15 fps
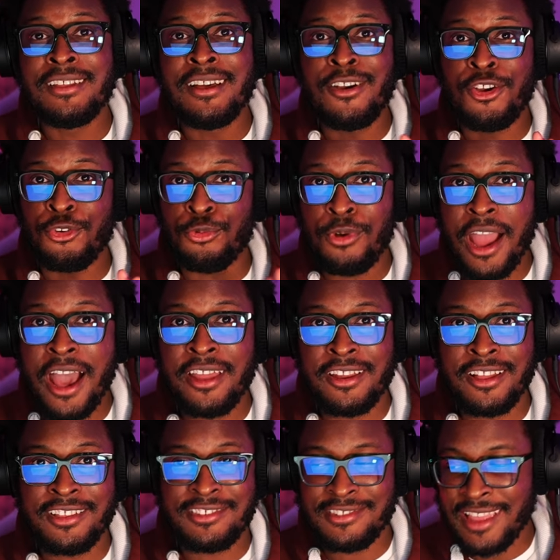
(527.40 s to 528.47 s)

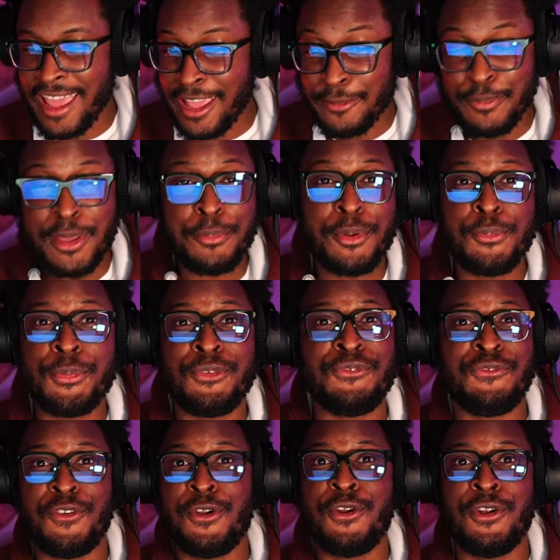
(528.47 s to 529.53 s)
Harada saying people
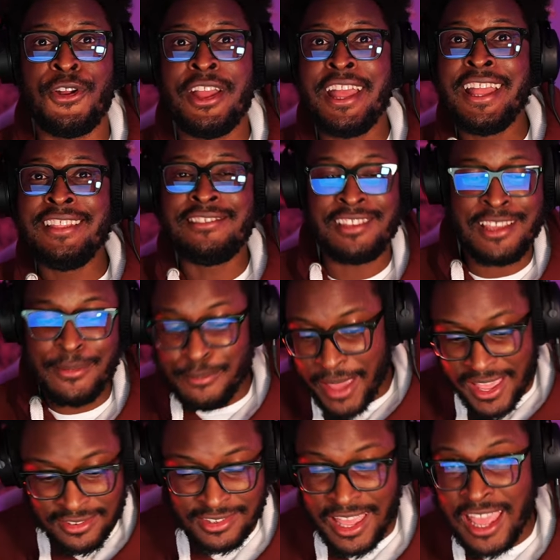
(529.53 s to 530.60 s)
prefer
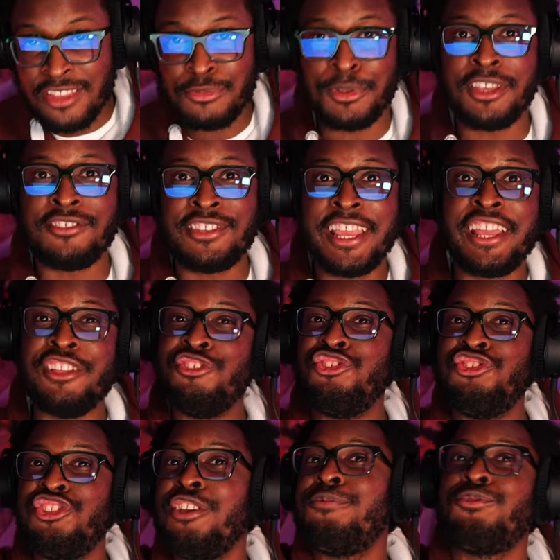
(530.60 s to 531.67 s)
team-based games because they can
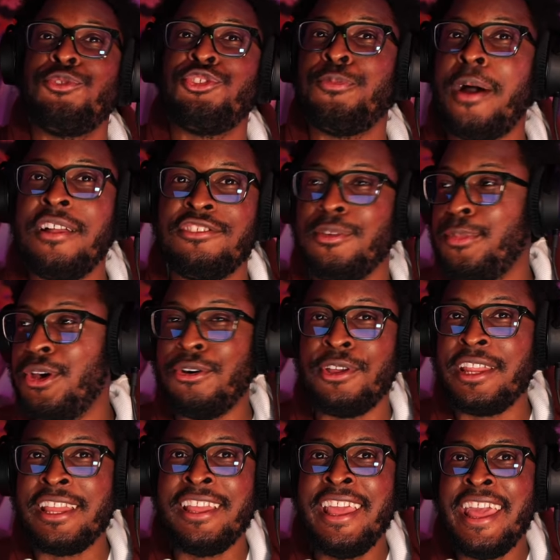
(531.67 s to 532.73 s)
shift
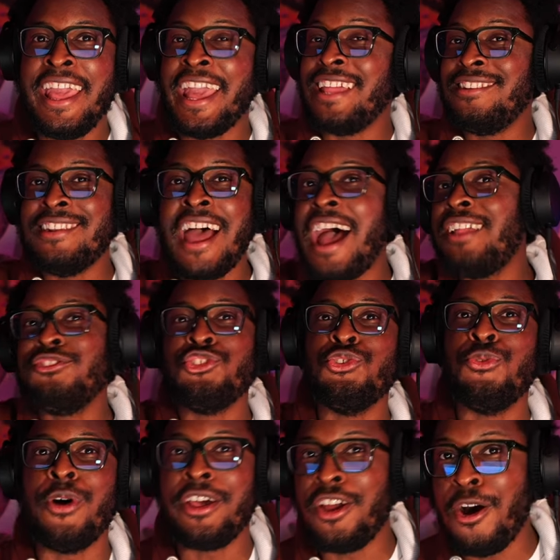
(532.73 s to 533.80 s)
responsibility and not do
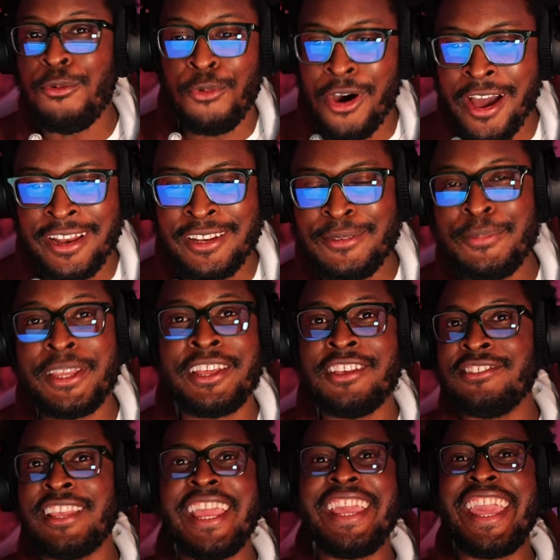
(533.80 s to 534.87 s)
one-on-one because
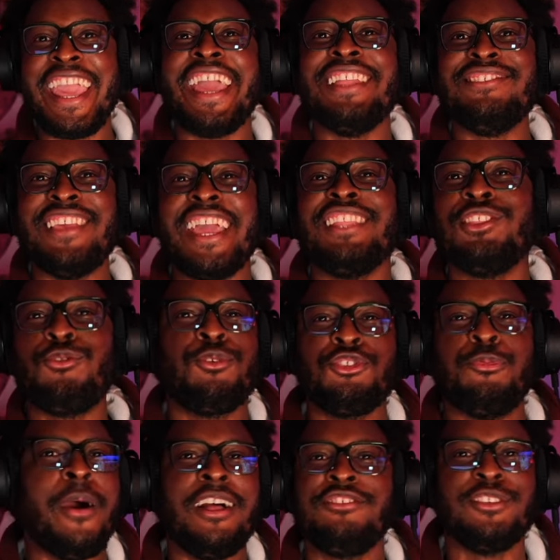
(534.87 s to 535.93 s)
they can't take the
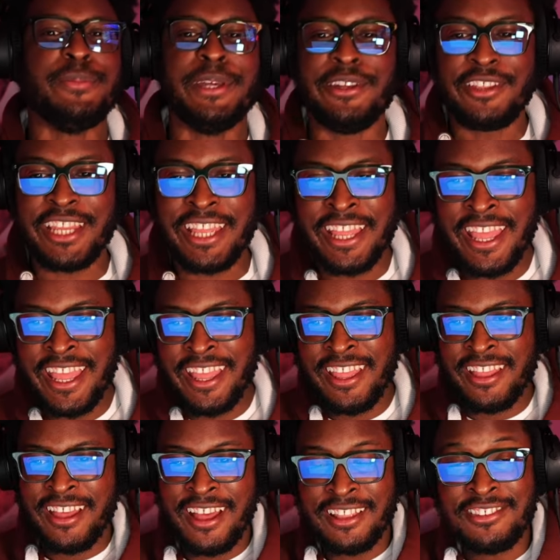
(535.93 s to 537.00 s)
responsibility.
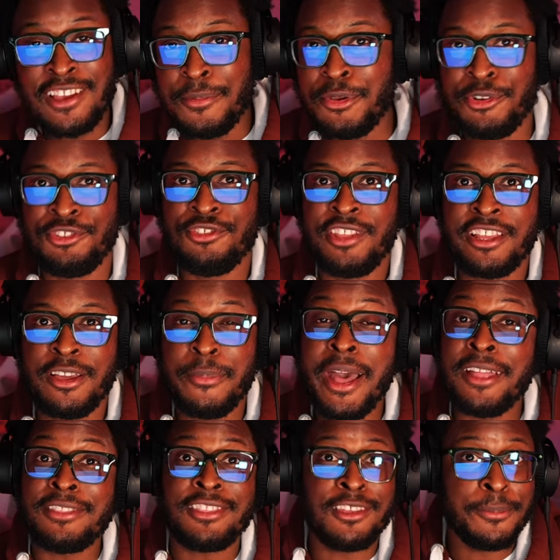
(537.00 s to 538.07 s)
Uh, tell me what you think
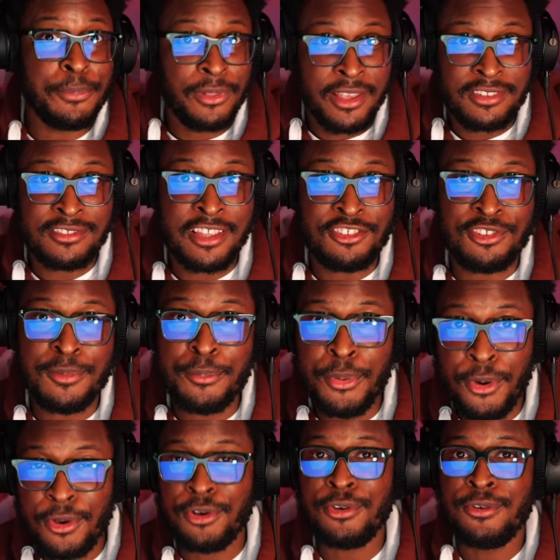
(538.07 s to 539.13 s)
about the PlayStation
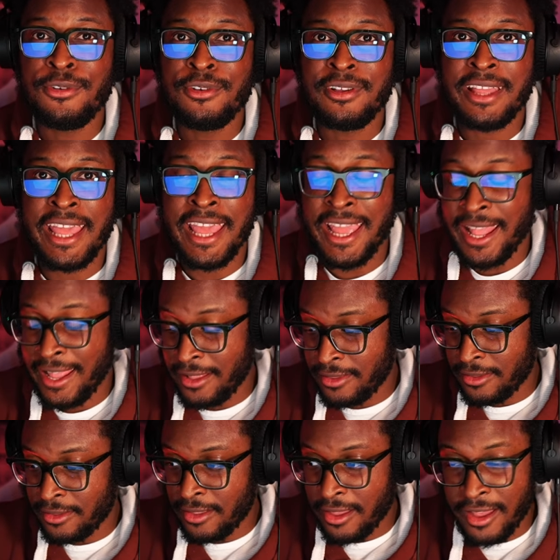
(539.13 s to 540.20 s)
Portal
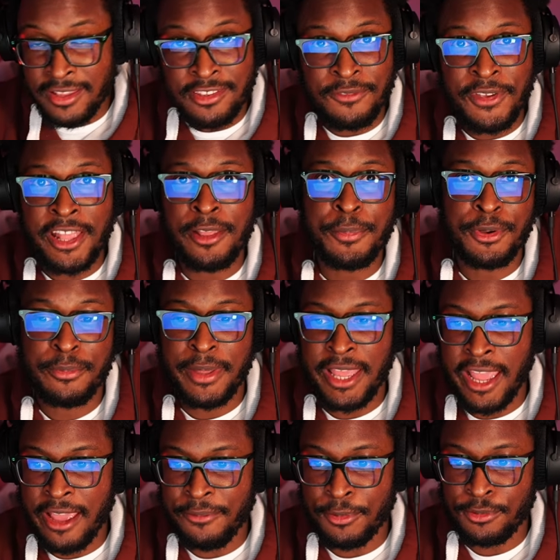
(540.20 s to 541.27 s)
and a developer being
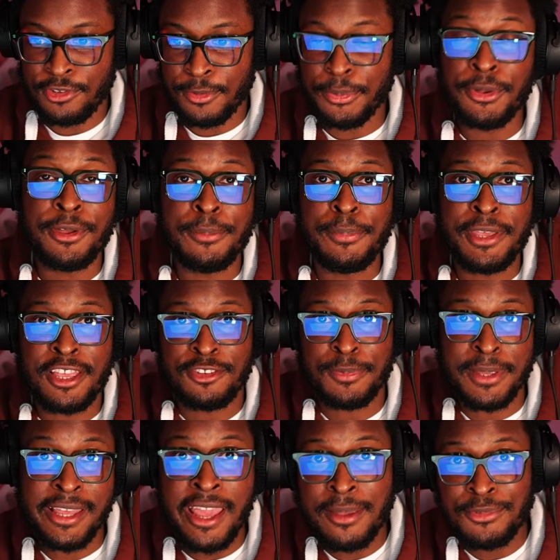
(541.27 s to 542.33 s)
able to put P S
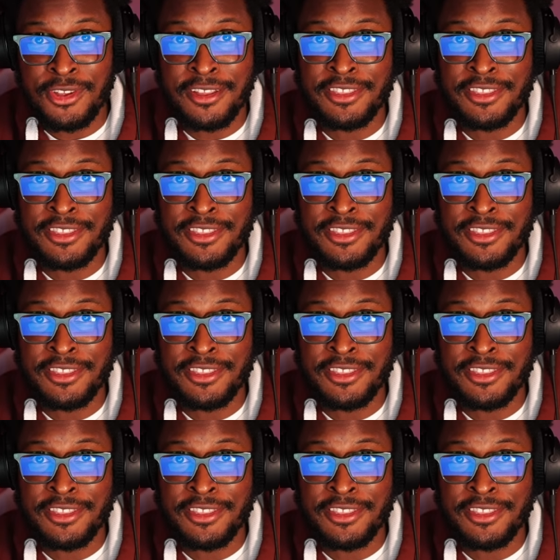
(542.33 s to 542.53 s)
P games on